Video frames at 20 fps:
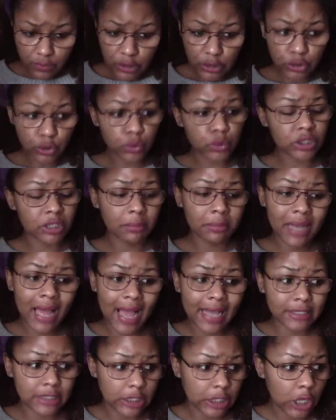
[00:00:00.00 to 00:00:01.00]
do some
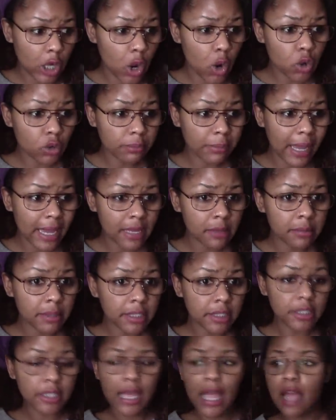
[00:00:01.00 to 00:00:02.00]
lines of coke
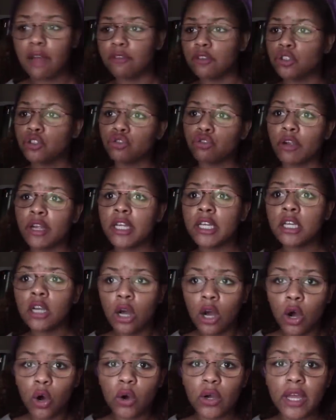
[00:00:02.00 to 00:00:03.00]
maybe, have a drink,
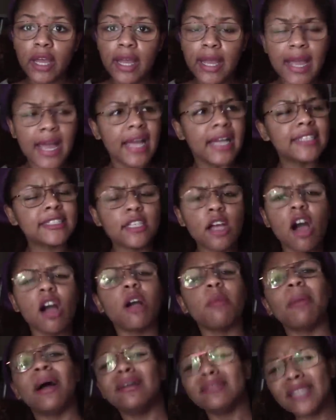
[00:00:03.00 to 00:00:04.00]
okay? And
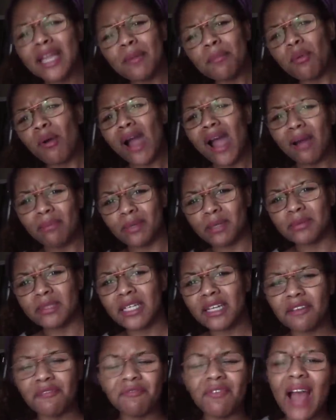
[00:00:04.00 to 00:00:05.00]
talk about their problems
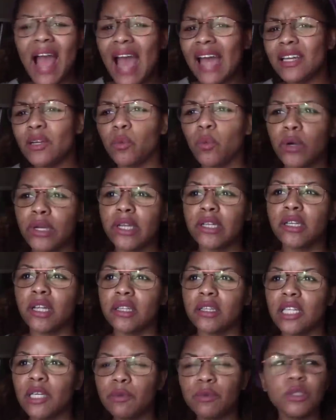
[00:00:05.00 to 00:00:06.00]
and confide in one
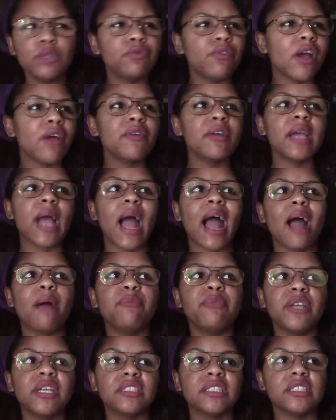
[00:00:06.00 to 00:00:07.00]
another. It was very
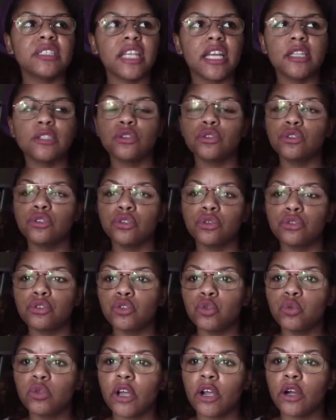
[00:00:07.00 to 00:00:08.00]
obvious that they,
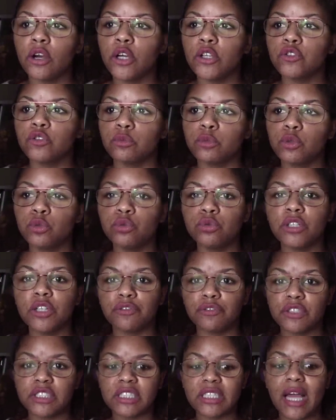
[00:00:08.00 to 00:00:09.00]
two girls from two
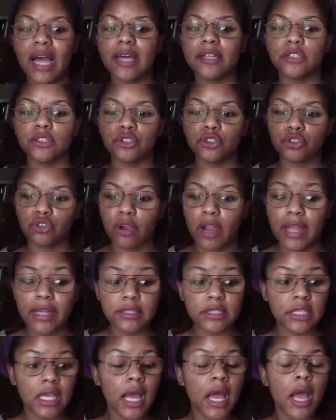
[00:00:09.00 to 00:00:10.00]
different sides of the
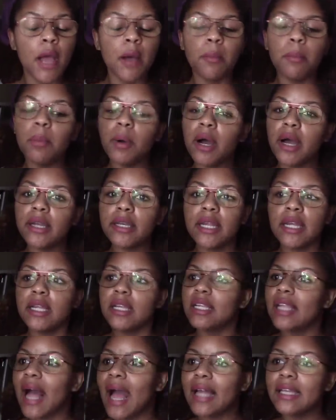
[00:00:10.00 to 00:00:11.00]
tracks. But
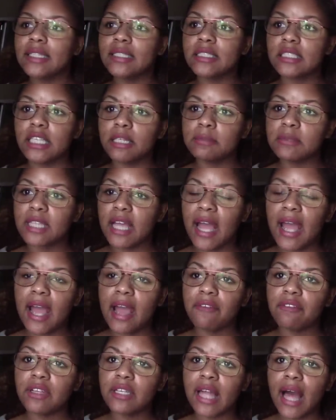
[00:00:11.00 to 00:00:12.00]
Lila seemed to
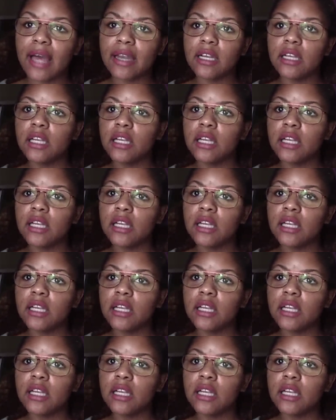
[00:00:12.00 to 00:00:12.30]
have a lot of